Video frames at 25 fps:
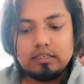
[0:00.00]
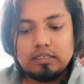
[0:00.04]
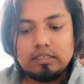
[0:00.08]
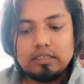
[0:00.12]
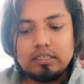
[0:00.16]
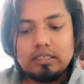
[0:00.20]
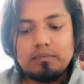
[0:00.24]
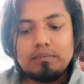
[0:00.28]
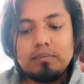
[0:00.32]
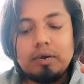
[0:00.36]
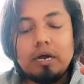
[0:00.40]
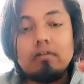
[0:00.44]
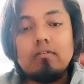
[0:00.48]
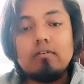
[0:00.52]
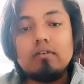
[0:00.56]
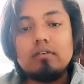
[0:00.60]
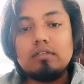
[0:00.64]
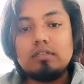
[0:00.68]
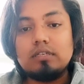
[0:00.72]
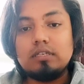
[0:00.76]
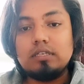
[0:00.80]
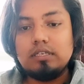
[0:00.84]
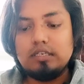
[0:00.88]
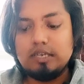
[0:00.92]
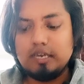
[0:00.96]
e power
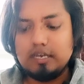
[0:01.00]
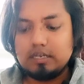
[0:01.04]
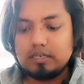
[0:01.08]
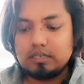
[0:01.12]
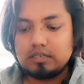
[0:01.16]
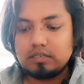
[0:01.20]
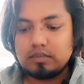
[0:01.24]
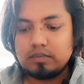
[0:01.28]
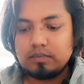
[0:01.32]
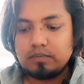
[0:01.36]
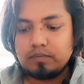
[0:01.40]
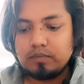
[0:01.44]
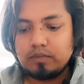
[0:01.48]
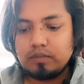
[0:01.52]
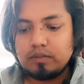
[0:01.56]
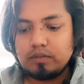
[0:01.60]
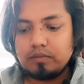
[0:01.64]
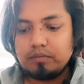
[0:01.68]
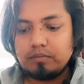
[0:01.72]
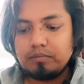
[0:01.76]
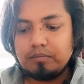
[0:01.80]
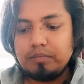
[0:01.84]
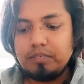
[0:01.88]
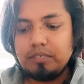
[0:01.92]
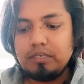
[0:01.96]
3x,
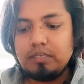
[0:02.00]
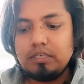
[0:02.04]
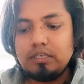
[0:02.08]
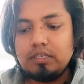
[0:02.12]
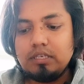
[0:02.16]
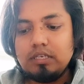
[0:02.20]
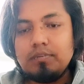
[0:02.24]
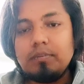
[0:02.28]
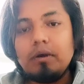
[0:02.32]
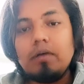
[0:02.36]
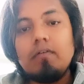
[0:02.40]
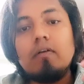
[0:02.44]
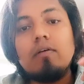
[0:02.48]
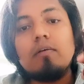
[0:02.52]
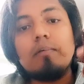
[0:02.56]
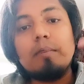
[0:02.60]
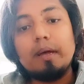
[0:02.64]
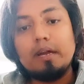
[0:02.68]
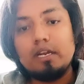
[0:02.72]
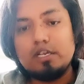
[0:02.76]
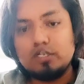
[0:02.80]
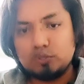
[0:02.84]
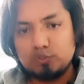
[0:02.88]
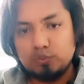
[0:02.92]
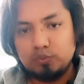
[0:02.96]
b e power
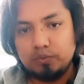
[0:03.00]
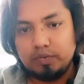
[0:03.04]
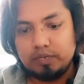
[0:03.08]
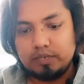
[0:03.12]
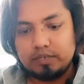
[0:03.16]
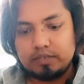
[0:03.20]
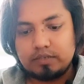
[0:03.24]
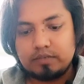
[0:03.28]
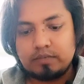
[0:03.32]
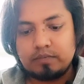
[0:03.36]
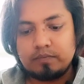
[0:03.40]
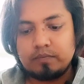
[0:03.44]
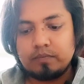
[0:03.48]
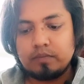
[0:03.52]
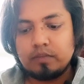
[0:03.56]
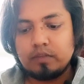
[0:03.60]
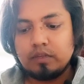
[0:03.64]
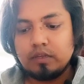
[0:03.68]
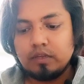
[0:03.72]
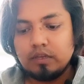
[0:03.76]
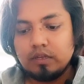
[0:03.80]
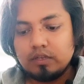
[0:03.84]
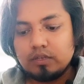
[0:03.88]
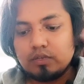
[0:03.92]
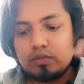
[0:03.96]
minus 2x.
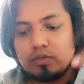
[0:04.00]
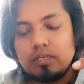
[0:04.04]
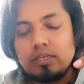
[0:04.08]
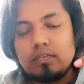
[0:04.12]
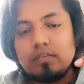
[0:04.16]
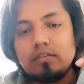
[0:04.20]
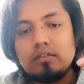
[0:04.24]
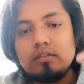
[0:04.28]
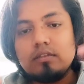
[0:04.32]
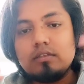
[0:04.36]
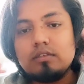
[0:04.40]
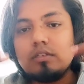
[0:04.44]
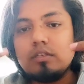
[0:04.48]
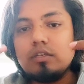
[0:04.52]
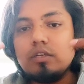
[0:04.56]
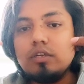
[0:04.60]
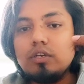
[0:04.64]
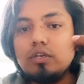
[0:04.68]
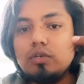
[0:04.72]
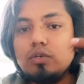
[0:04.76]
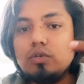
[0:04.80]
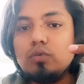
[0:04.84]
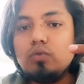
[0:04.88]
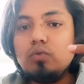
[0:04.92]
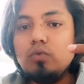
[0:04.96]
So in this,
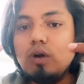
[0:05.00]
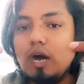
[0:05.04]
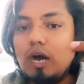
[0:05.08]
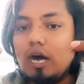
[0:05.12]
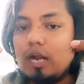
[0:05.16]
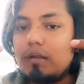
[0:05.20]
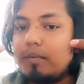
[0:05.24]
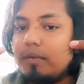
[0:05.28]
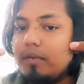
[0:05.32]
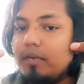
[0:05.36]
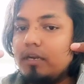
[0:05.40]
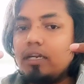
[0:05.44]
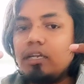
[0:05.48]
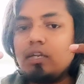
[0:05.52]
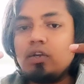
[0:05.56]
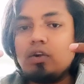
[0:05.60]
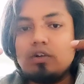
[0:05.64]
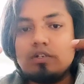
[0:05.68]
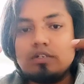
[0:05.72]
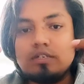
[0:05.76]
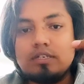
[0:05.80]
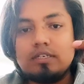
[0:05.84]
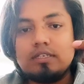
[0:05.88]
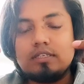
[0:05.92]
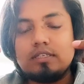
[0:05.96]
two arbitrary
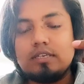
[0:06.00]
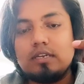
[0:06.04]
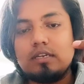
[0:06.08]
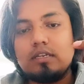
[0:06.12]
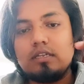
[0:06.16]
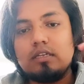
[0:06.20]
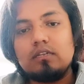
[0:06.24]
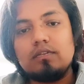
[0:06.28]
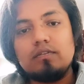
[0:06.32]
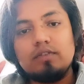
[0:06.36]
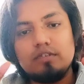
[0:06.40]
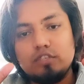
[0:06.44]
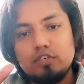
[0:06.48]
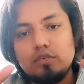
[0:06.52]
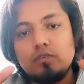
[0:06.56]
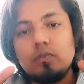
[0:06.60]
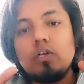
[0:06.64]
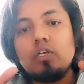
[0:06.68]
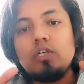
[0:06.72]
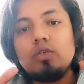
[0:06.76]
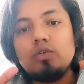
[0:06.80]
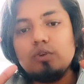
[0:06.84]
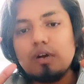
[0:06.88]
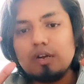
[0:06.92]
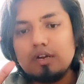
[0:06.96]
constants are there. First of
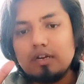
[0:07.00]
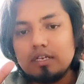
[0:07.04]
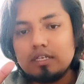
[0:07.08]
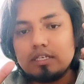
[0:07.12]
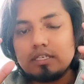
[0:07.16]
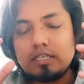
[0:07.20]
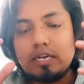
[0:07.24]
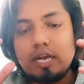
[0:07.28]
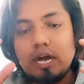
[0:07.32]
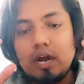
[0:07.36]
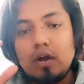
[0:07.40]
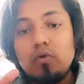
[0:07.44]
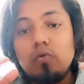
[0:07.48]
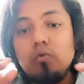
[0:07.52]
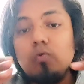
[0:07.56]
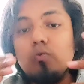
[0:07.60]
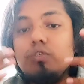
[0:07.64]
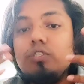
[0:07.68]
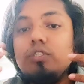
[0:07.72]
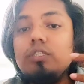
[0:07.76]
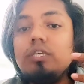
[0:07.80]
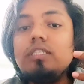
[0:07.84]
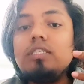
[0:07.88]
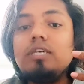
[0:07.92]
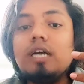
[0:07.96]
all, you understand how to
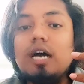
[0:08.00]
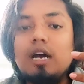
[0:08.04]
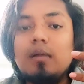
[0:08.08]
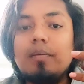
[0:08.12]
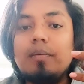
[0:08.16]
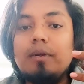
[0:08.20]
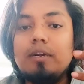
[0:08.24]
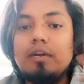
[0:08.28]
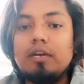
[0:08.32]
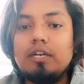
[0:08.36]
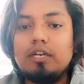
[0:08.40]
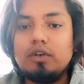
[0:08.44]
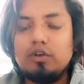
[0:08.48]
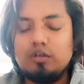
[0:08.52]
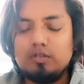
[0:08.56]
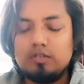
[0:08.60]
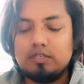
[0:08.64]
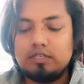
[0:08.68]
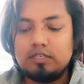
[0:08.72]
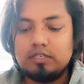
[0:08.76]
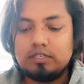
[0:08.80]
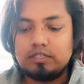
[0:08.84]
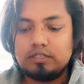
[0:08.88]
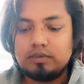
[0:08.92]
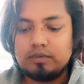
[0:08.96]
judge arbitrary
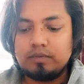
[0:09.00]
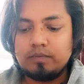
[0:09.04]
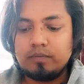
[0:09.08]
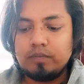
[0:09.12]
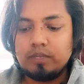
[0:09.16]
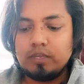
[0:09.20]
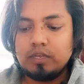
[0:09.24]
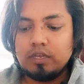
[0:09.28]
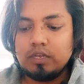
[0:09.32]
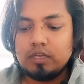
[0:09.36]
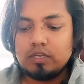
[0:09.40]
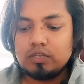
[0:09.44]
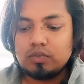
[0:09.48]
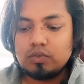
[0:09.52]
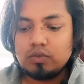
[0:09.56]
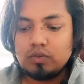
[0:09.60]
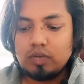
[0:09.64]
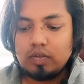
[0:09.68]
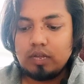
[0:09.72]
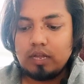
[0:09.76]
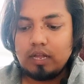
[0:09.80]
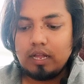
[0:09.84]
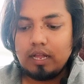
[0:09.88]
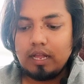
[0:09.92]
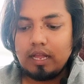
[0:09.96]
constants. So
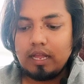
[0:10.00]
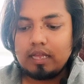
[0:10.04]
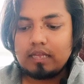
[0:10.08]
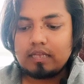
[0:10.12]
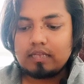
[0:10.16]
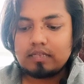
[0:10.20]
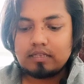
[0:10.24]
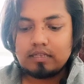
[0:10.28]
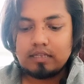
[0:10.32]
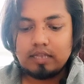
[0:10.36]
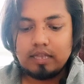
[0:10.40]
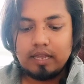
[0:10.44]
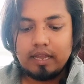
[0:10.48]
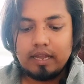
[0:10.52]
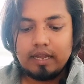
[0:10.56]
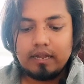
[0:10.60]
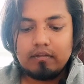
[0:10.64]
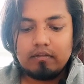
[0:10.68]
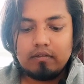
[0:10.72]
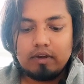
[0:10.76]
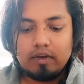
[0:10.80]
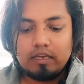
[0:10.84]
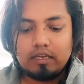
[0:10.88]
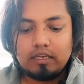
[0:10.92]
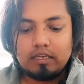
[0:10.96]
x and
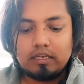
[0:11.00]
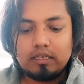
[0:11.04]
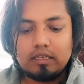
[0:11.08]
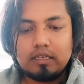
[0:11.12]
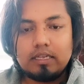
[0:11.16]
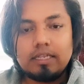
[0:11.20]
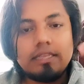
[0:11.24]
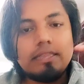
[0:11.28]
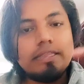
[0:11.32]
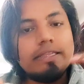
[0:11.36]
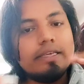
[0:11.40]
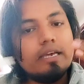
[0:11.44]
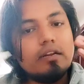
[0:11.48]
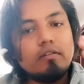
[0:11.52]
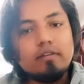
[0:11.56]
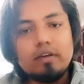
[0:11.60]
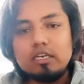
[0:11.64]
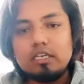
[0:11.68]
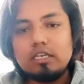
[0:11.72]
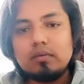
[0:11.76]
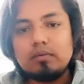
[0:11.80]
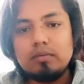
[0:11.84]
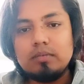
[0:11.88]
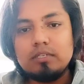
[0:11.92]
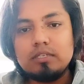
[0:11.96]
y, they are
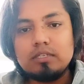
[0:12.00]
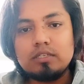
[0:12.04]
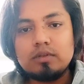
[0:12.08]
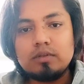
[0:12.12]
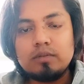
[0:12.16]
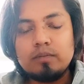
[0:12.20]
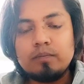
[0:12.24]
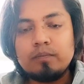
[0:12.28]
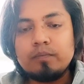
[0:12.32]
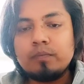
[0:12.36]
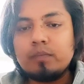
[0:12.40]
variables.